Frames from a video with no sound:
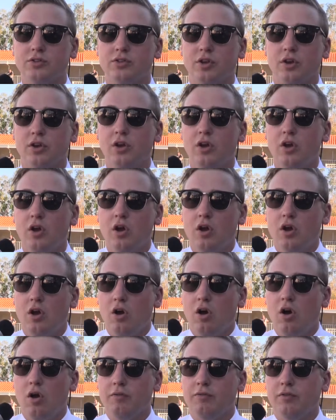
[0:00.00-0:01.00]
So
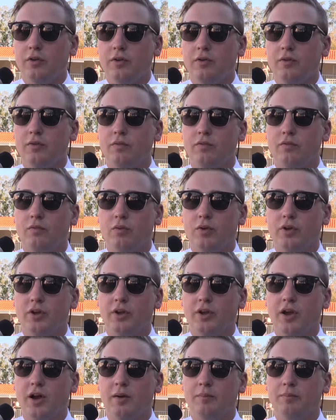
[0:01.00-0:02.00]
hopefully we
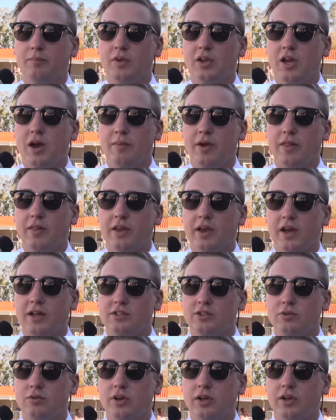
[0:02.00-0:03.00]
can come out the
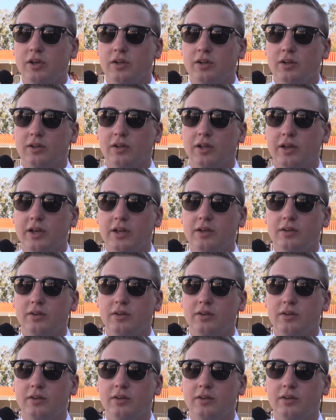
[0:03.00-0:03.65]
gates quick and lead,